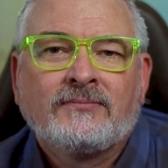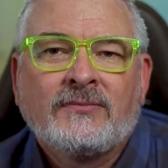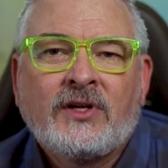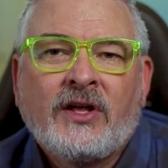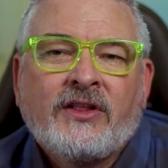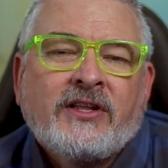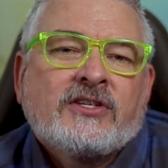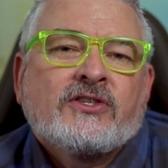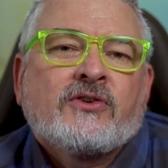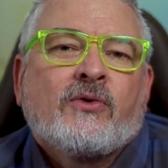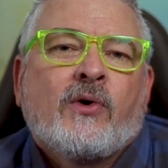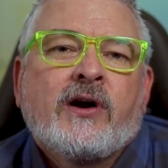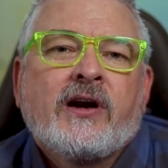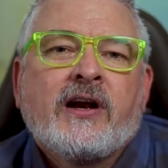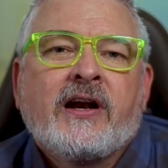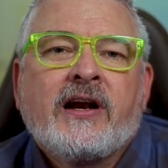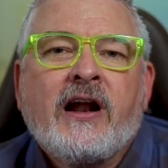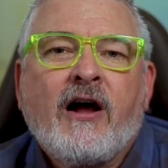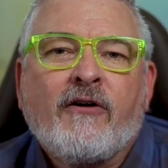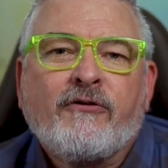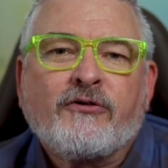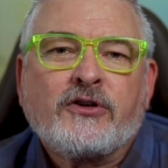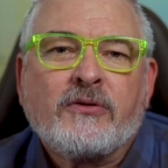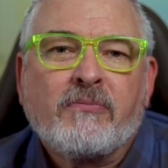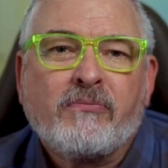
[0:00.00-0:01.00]
Now, these aren't
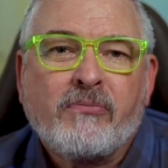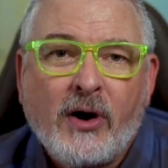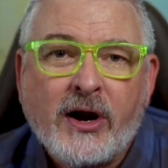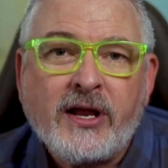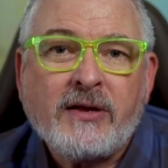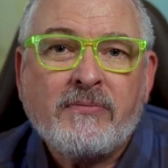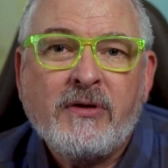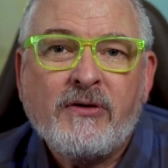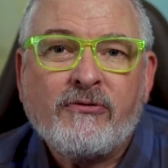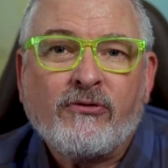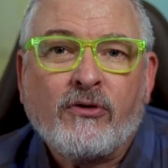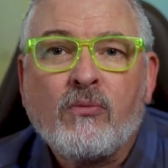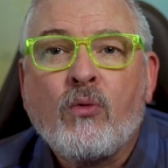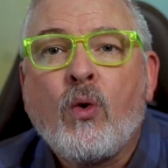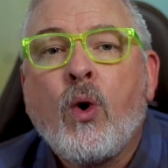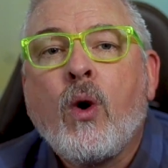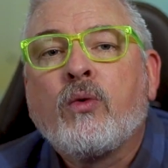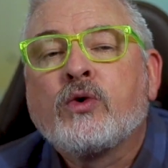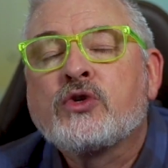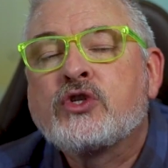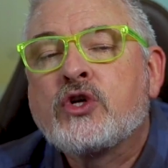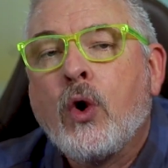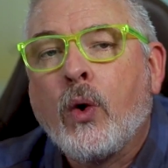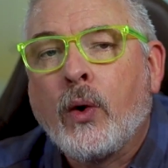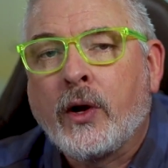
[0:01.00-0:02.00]
enough to break me from
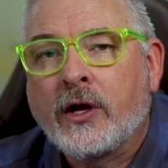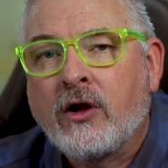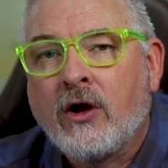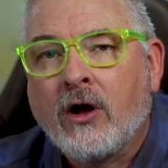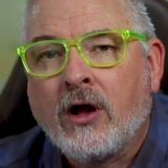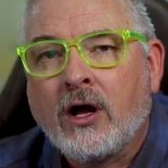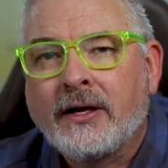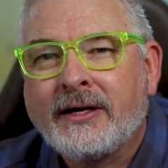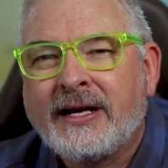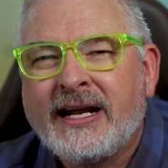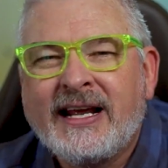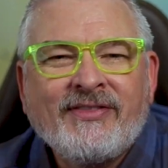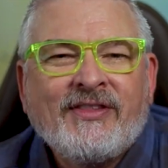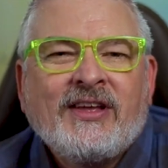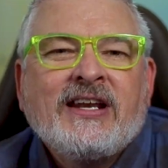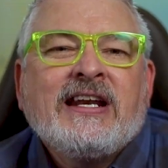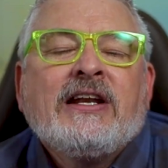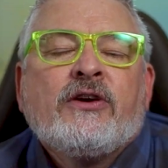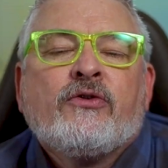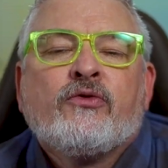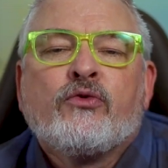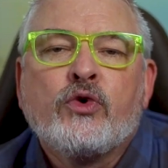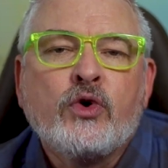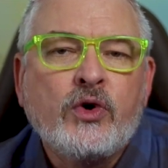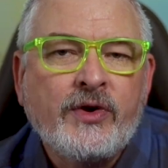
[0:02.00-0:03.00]
what was going on, and they
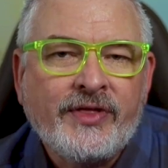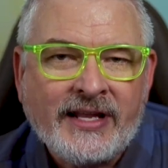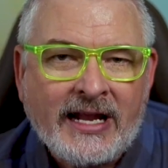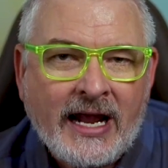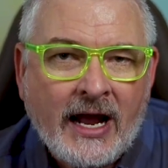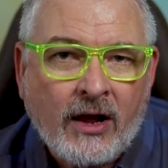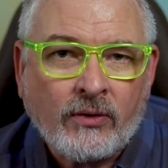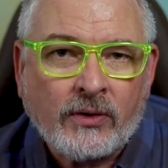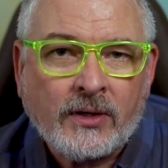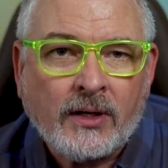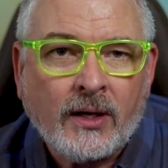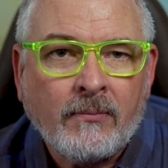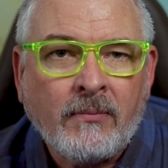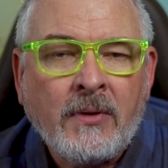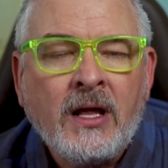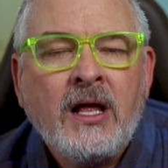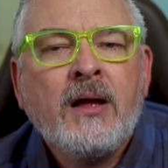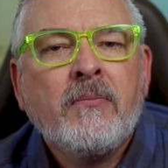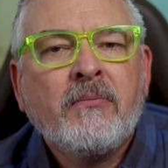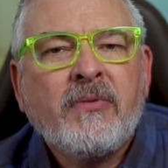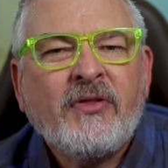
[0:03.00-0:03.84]
didn't ruin the outcome,